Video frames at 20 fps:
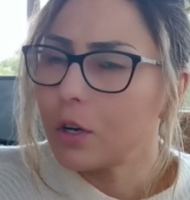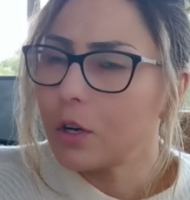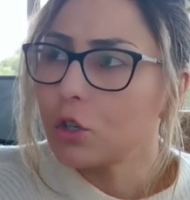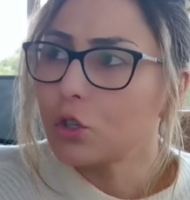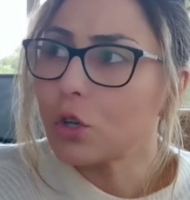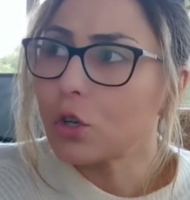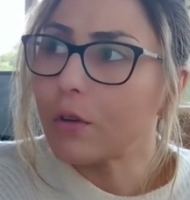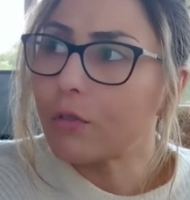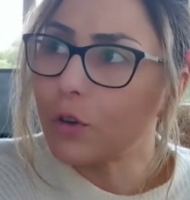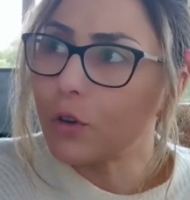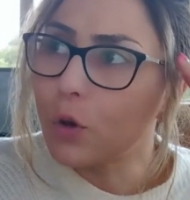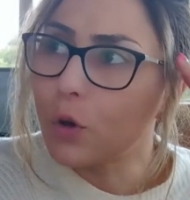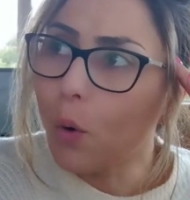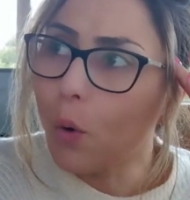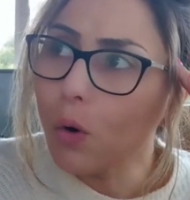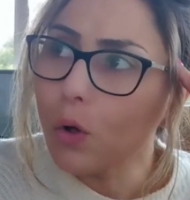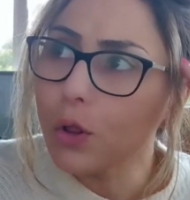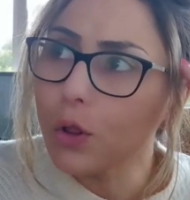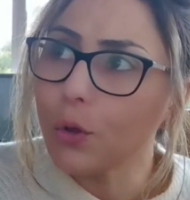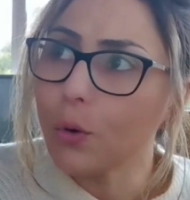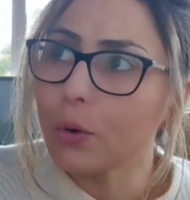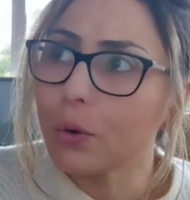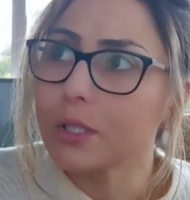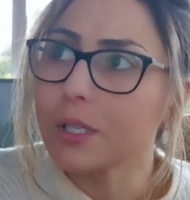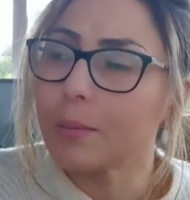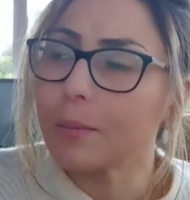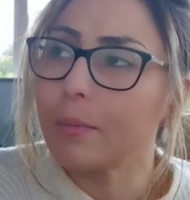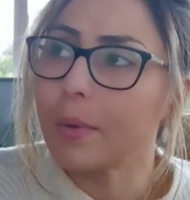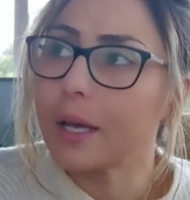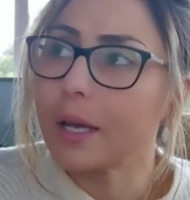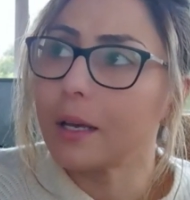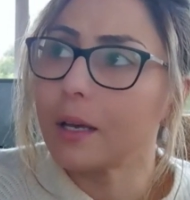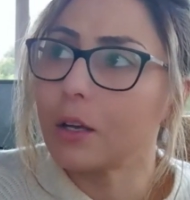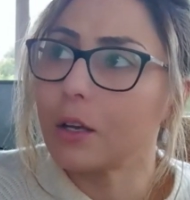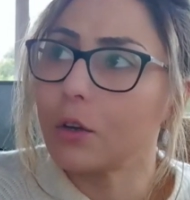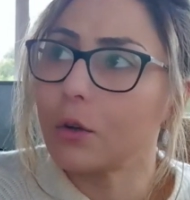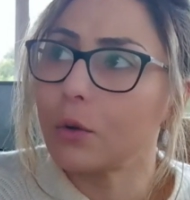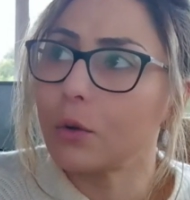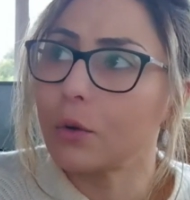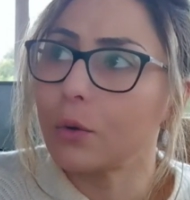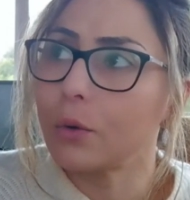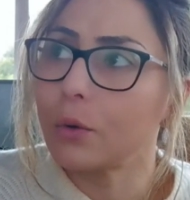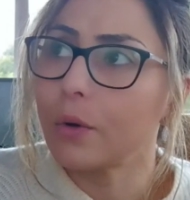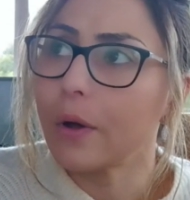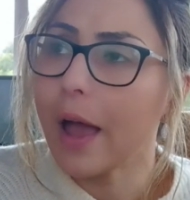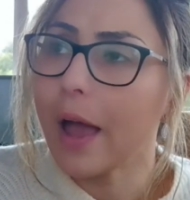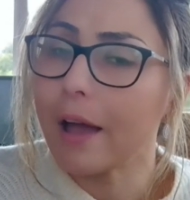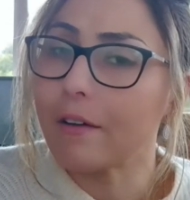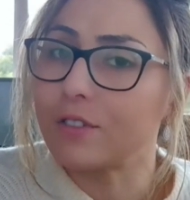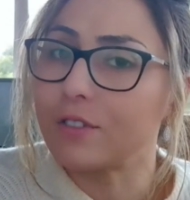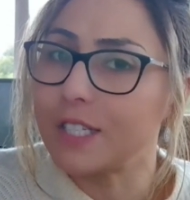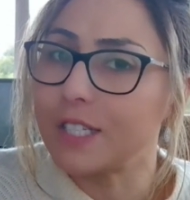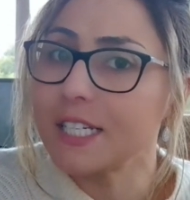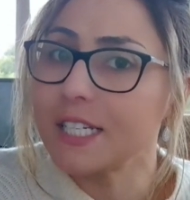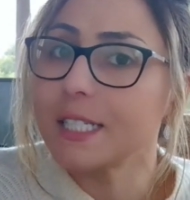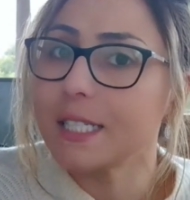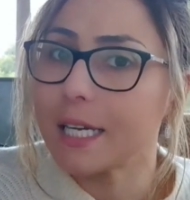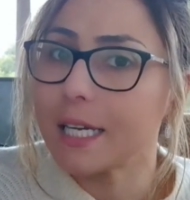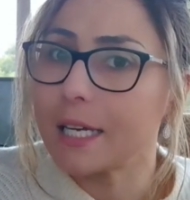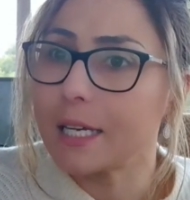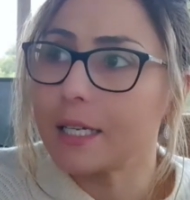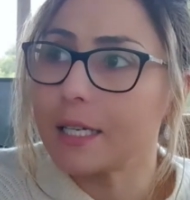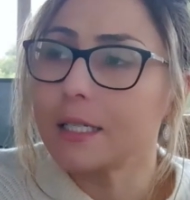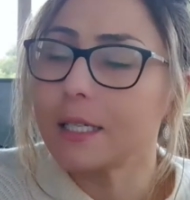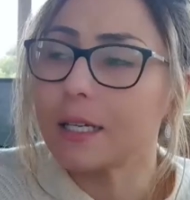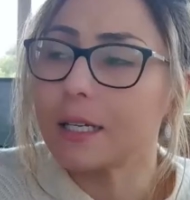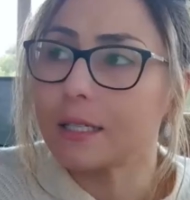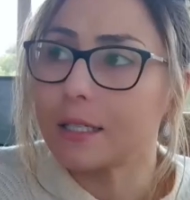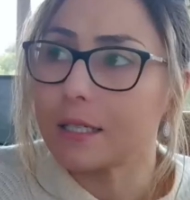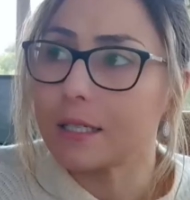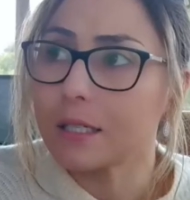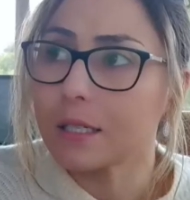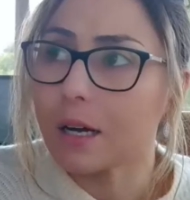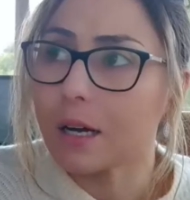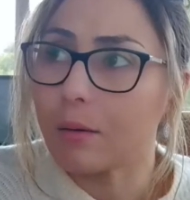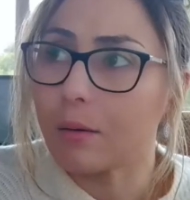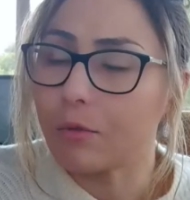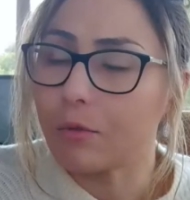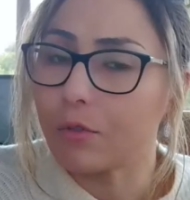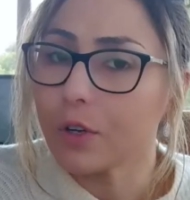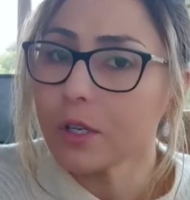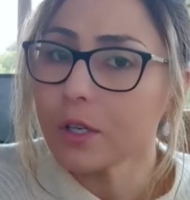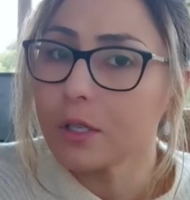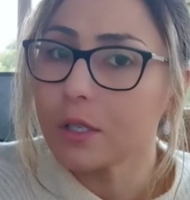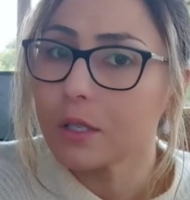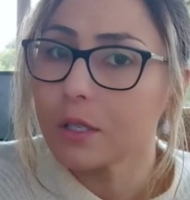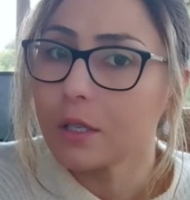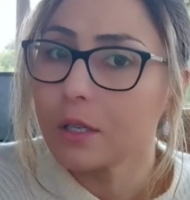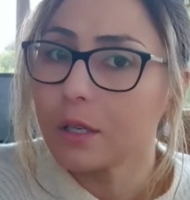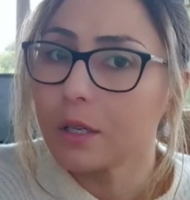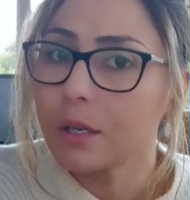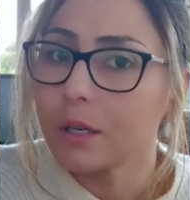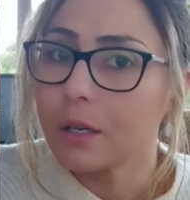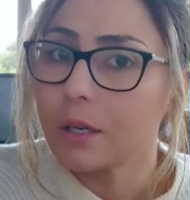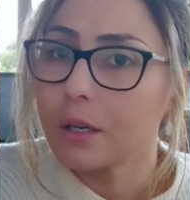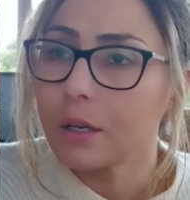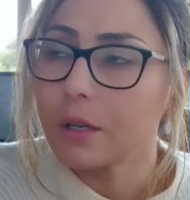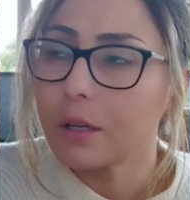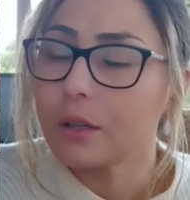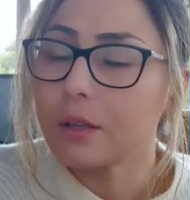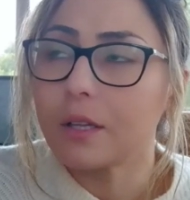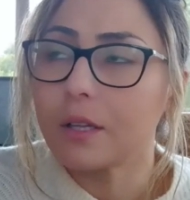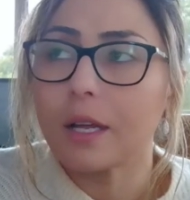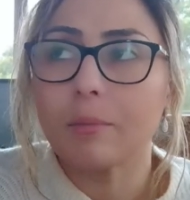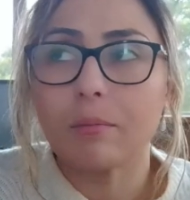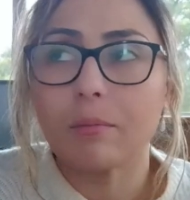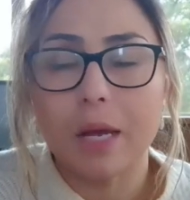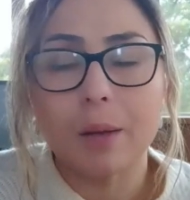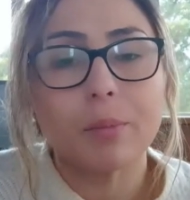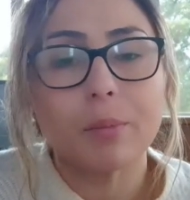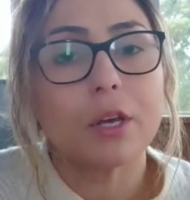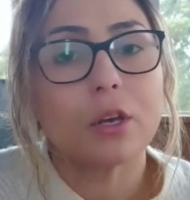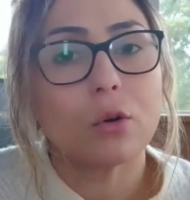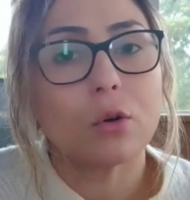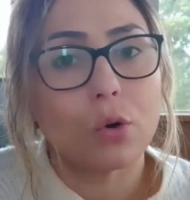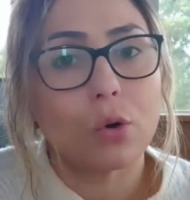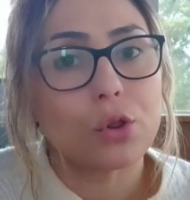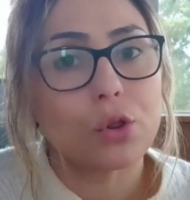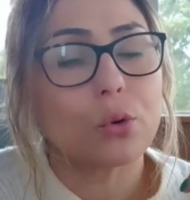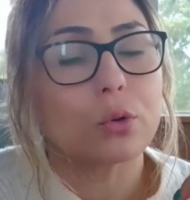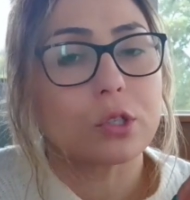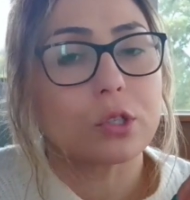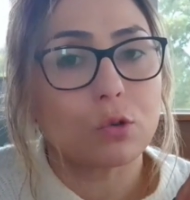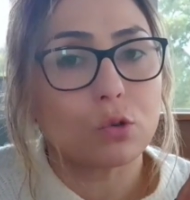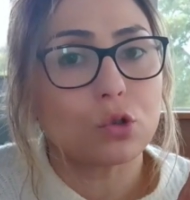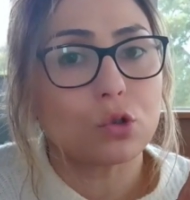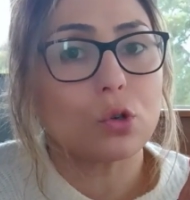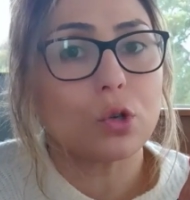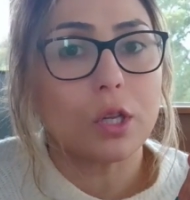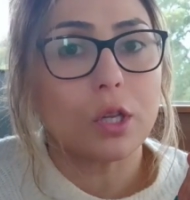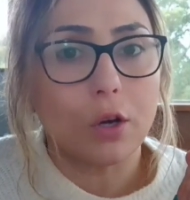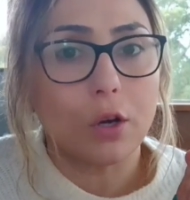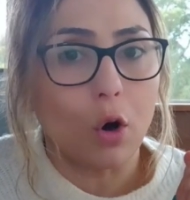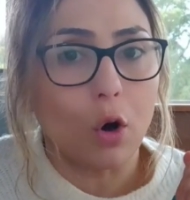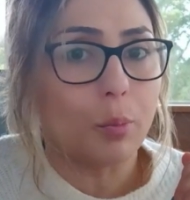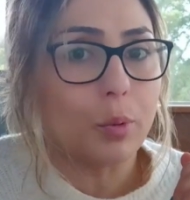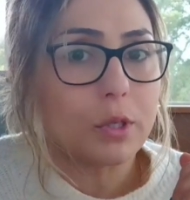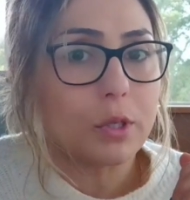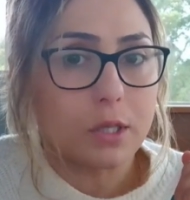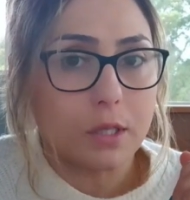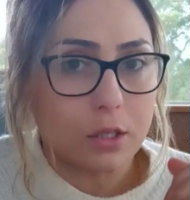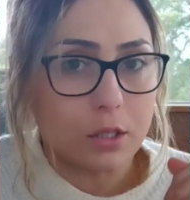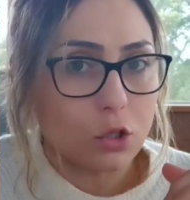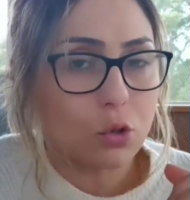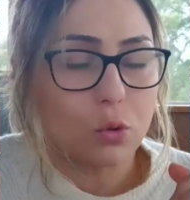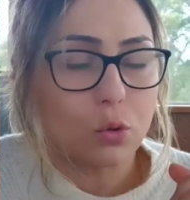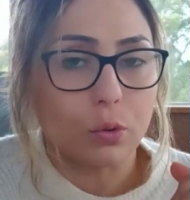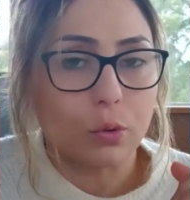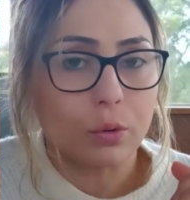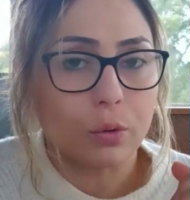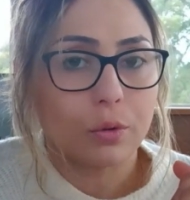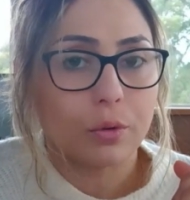So if your thoughts are making you have dis-ease and discomfort, then maybe your thoughts could do the opposite too.